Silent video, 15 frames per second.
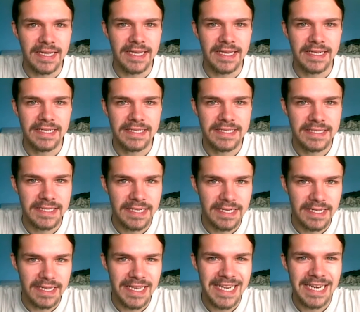is a
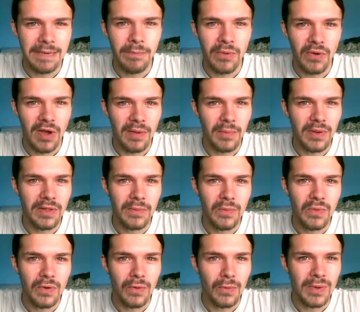little
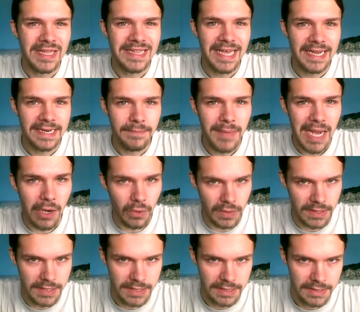problem with that
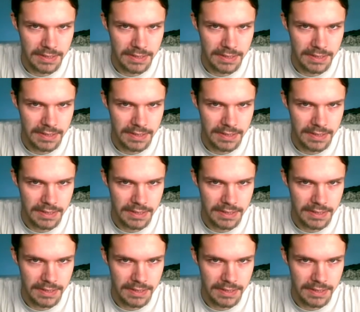amount.